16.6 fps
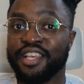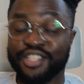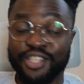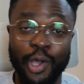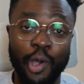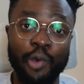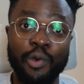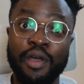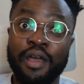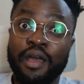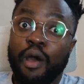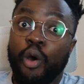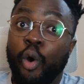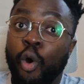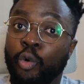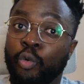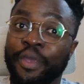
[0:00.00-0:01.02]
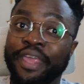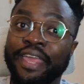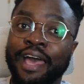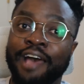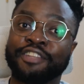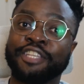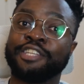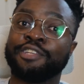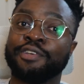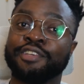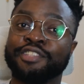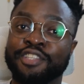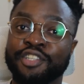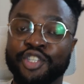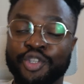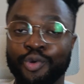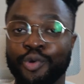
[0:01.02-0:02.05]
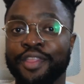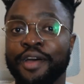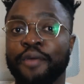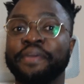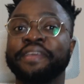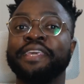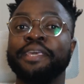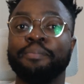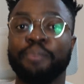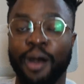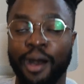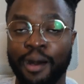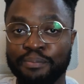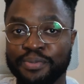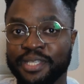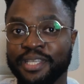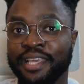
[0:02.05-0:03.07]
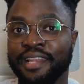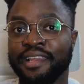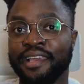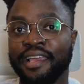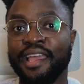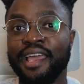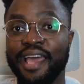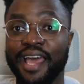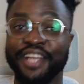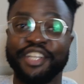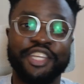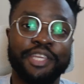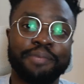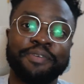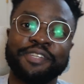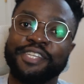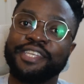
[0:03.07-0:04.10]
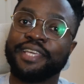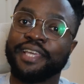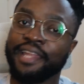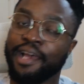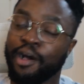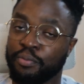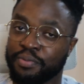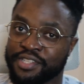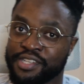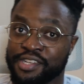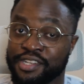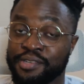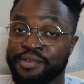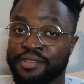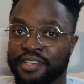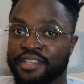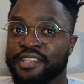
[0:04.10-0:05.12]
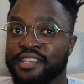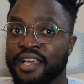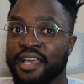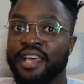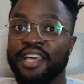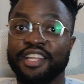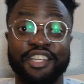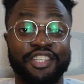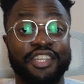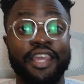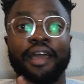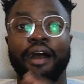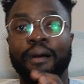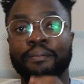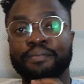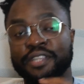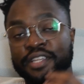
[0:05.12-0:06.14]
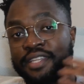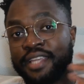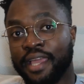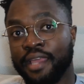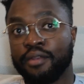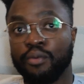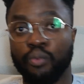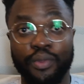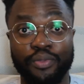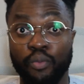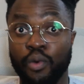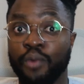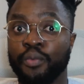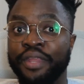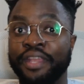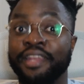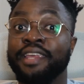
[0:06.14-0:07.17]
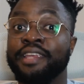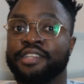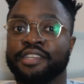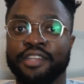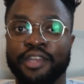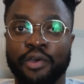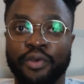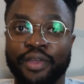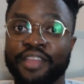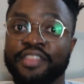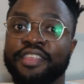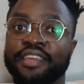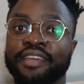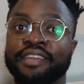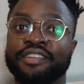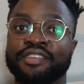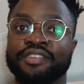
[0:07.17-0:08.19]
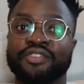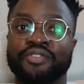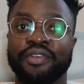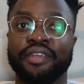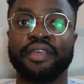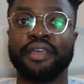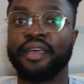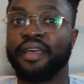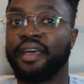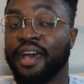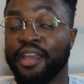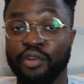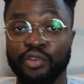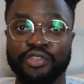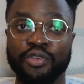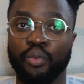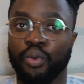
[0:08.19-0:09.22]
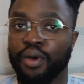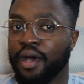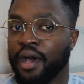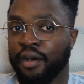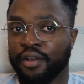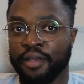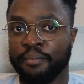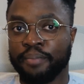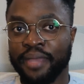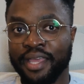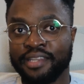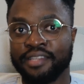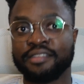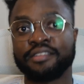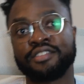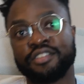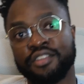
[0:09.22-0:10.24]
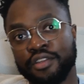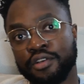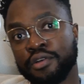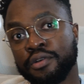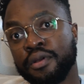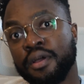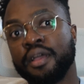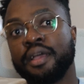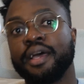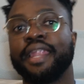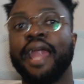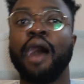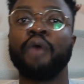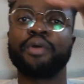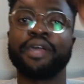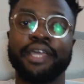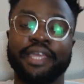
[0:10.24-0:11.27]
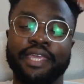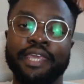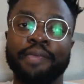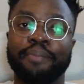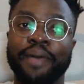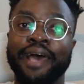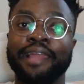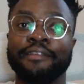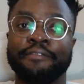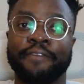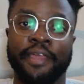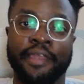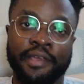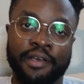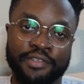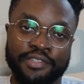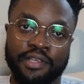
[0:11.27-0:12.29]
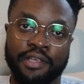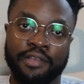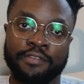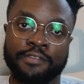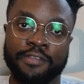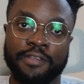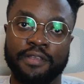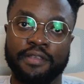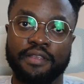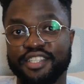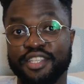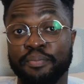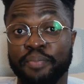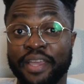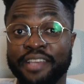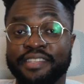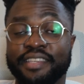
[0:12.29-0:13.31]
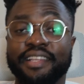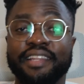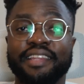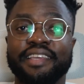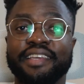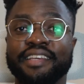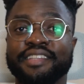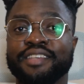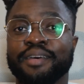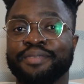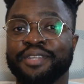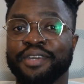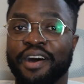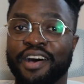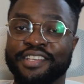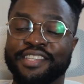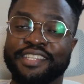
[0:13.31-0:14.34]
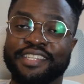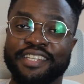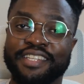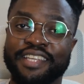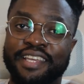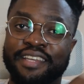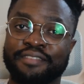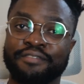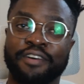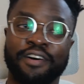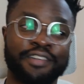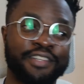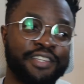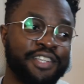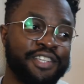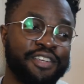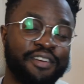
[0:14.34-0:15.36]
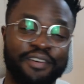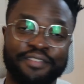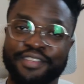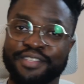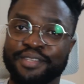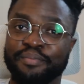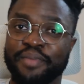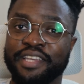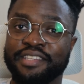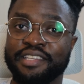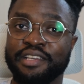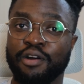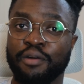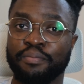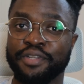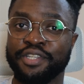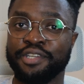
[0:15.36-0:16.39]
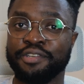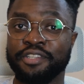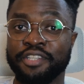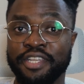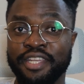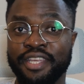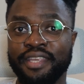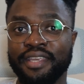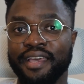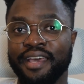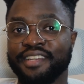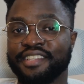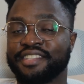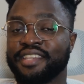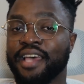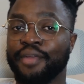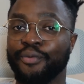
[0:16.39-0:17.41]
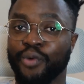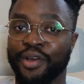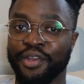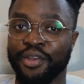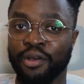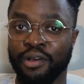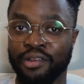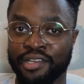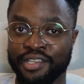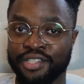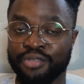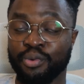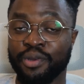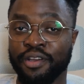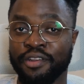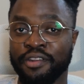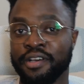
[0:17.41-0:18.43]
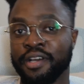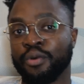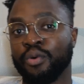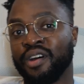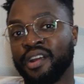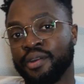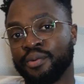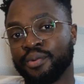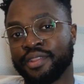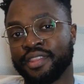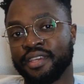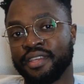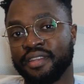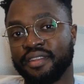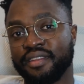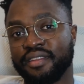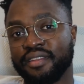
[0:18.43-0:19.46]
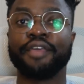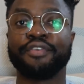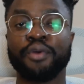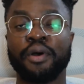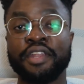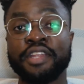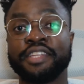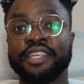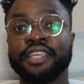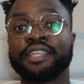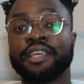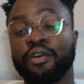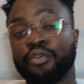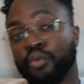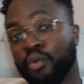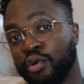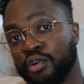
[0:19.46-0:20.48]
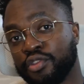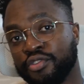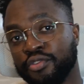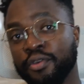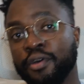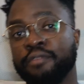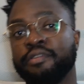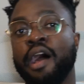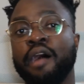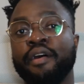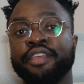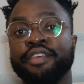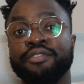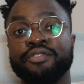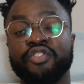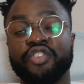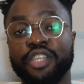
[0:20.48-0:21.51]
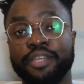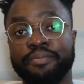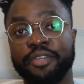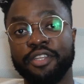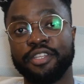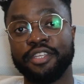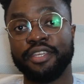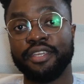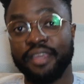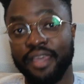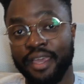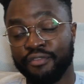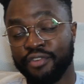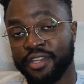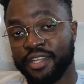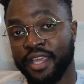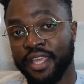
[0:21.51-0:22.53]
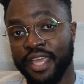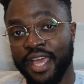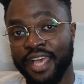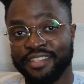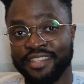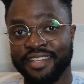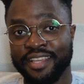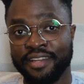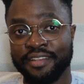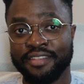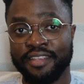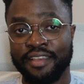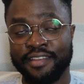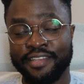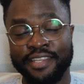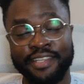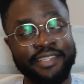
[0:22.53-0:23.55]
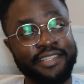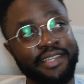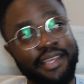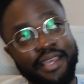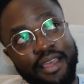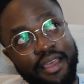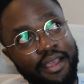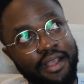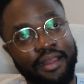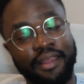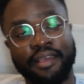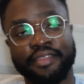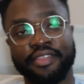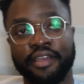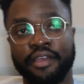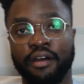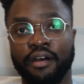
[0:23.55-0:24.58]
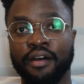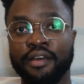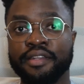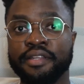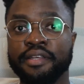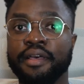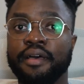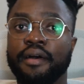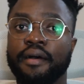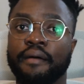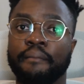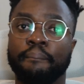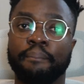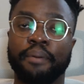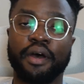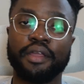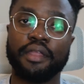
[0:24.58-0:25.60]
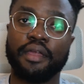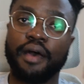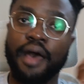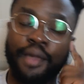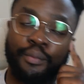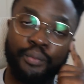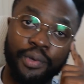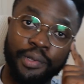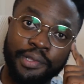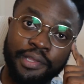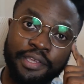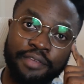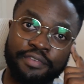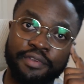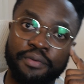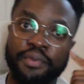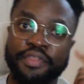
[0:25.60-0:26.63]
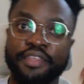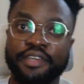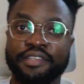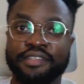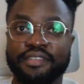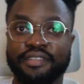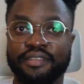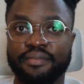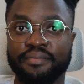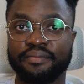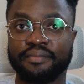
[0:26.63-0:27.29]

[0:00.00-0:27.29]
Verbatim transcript: So, all we have to do is ensure that we keep upskilling, and GPT can help us to do this to stay up to date with what we need to know in the industry and also what our competitors know and how we can keep elevating ourselves. So basically, it's up to us to take advantage of this amazing opportunity and decide what knowledge we're going to acquire with it. If you want a detailed walkthrough of how I use GPT every day as a data scientist, click the card. But I will leave you with this.